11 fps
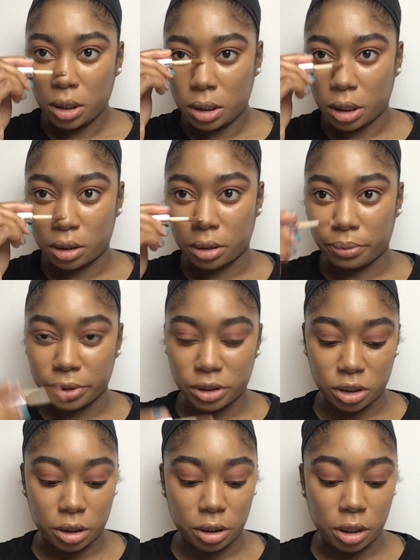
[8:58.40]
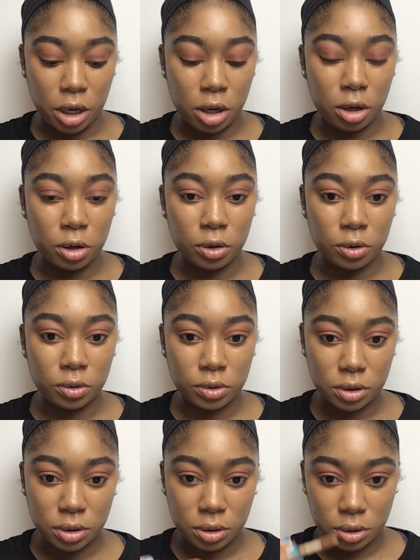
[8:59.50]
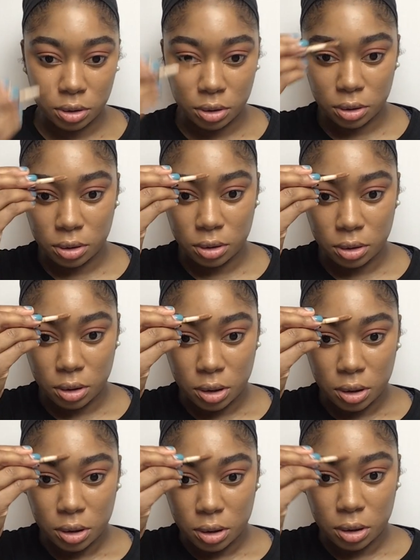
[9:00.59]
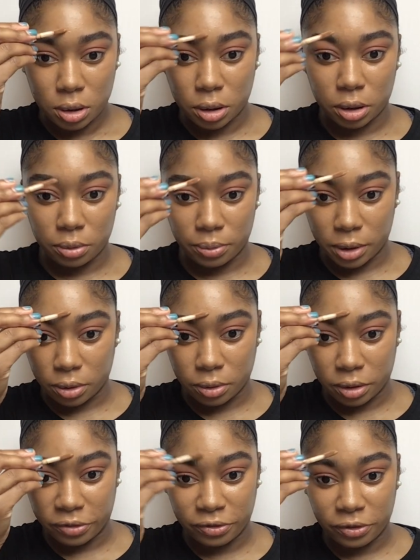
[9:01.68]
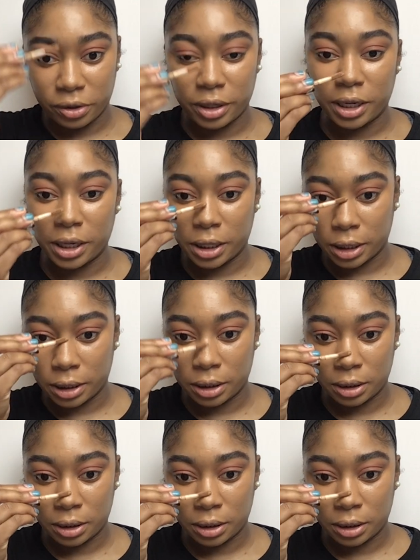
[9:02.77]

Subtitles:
Down the bridge of the nose, a little bit on the forehead,